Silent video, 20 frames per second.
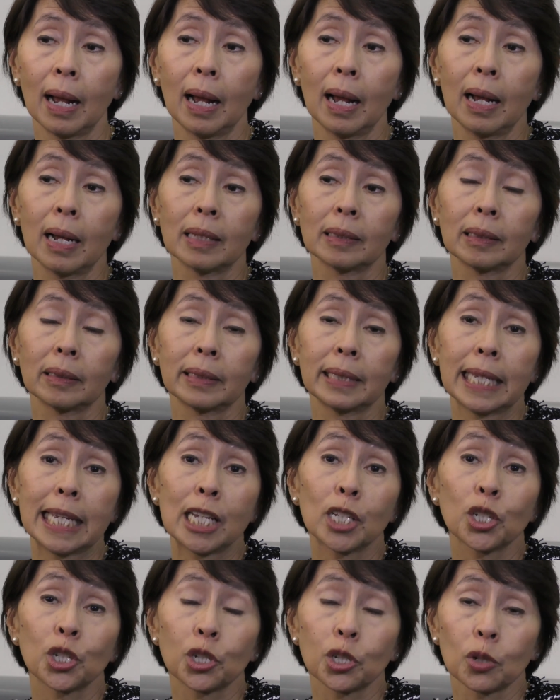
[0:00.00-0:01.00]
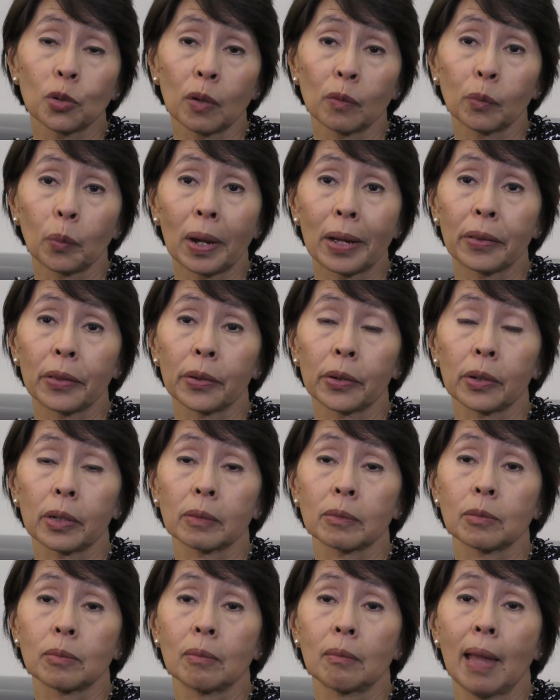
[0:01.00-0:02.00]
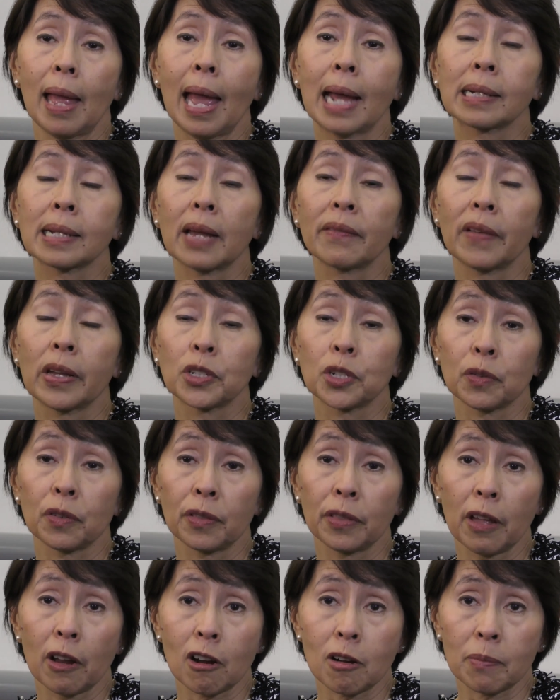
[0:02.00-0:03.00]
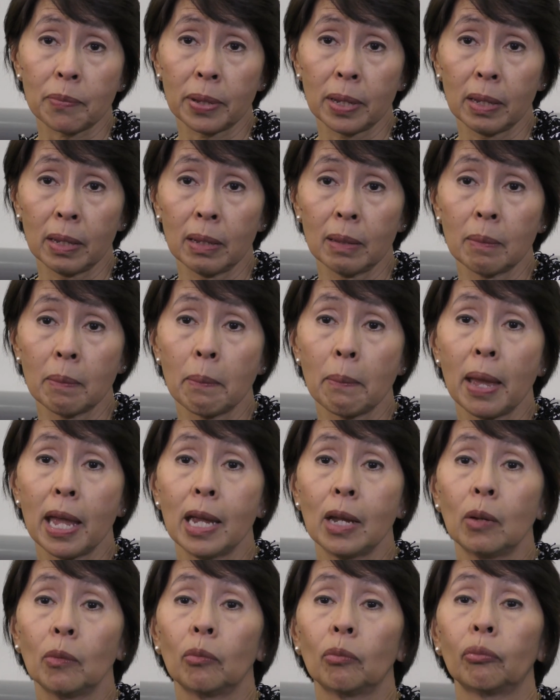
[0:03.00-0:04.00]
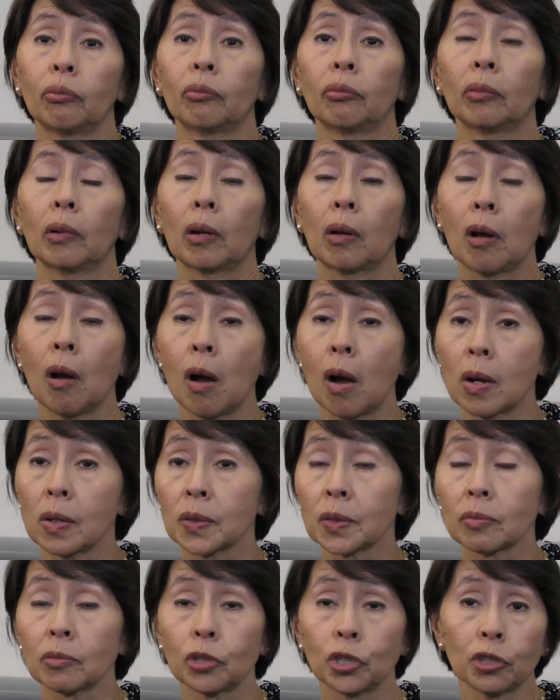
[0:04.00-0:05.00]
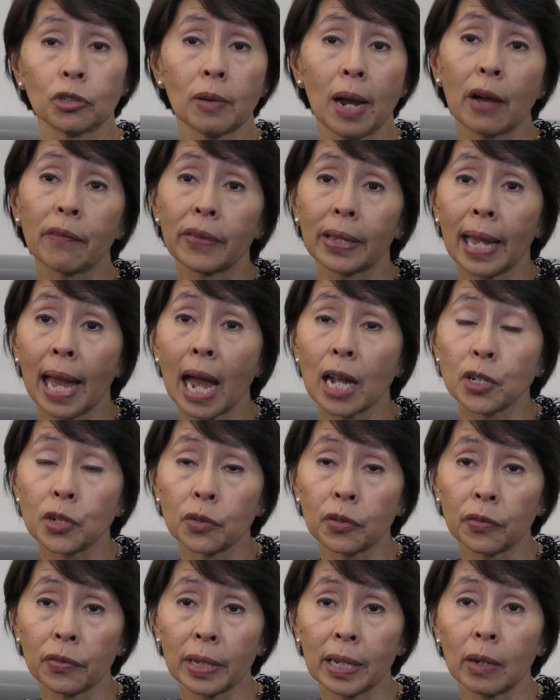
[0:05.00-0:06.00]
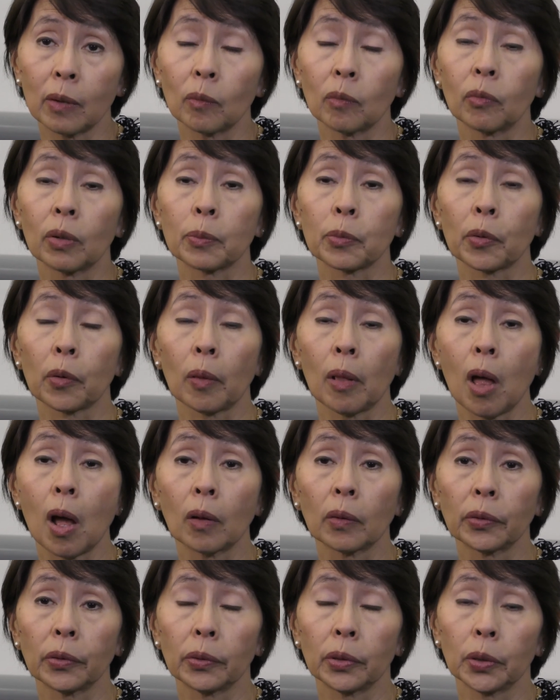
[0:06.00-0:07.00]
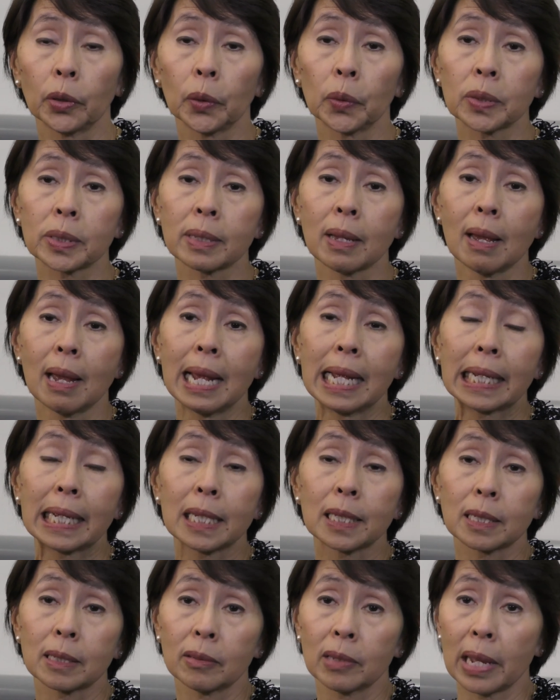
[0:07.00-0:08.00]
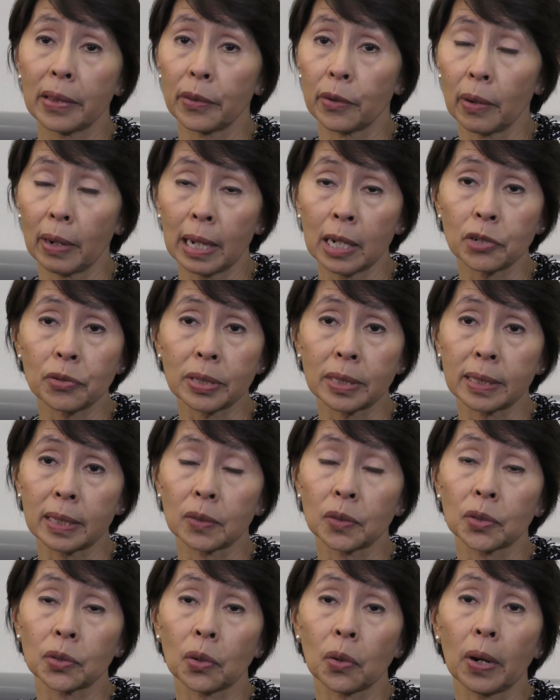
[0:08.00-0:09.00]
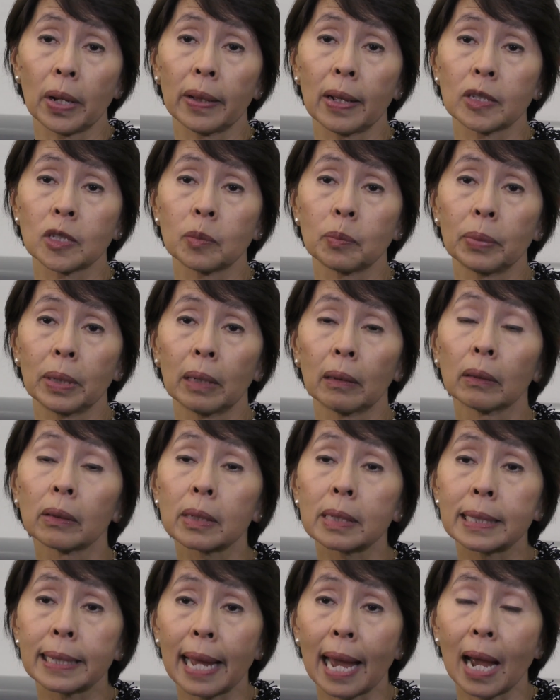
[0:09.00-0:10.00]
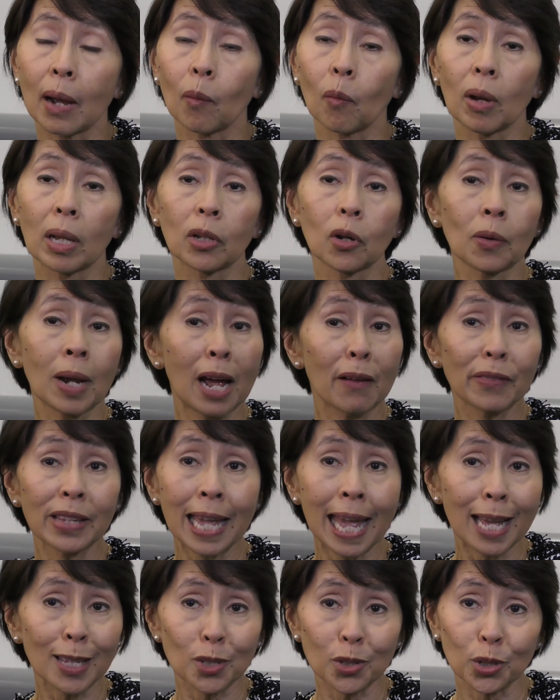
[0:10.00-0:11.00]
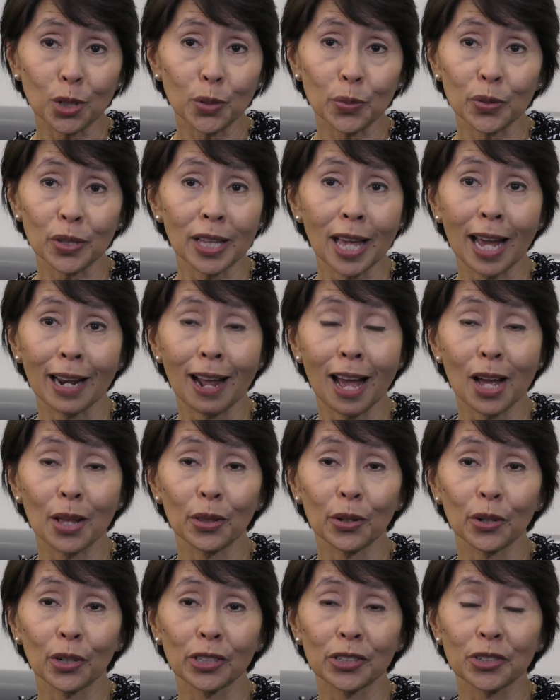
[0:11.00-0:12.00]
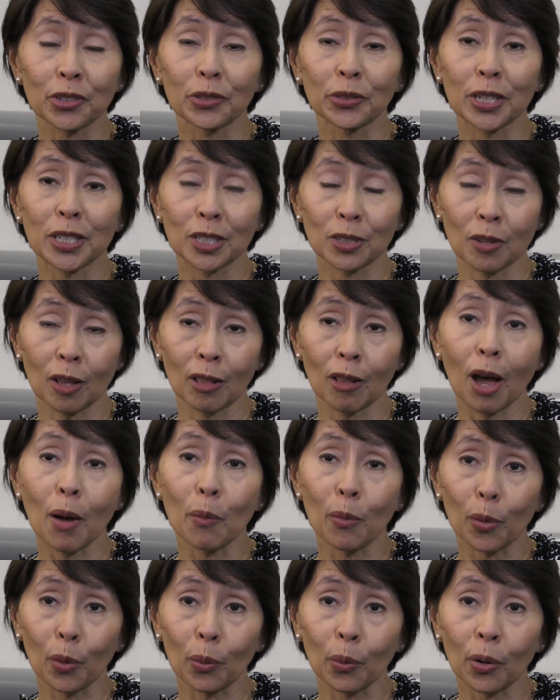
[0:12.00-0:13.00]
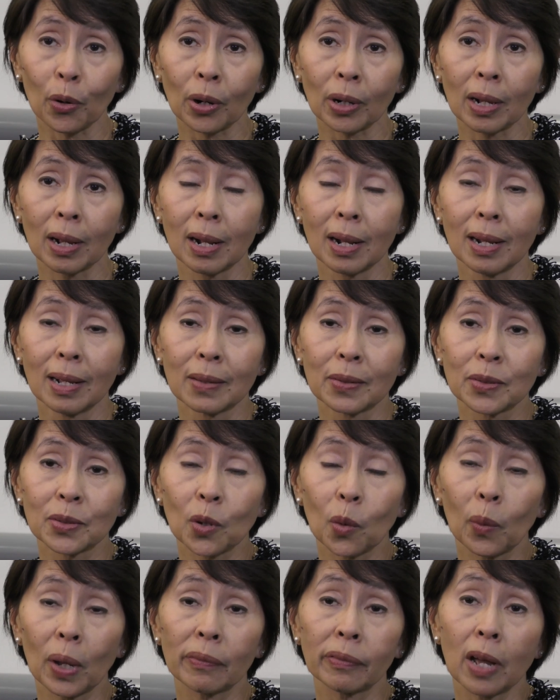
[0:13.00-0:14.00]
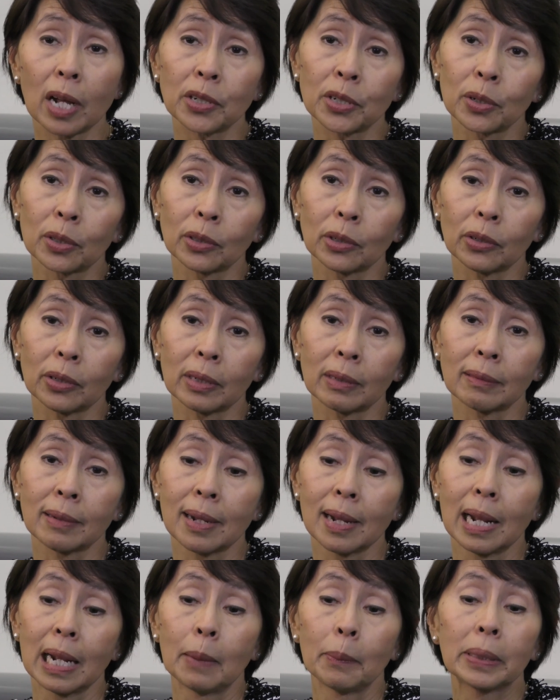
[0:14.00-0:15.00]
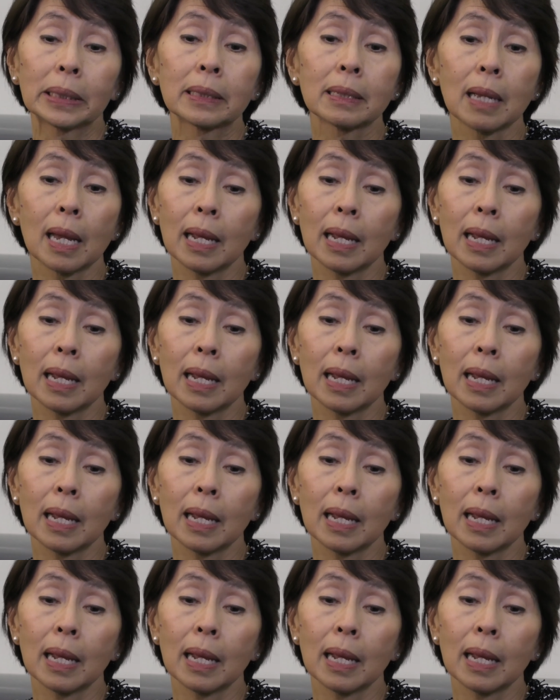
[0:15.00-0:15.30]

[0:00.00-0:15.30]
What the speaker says: The issue of whether anti-VEGF therapy may cause geographic atrophy with prolonged use is another interesting story that's being looked at. We don't have the answers for that either. It still needs a lot more work. So we have a lot to learn. But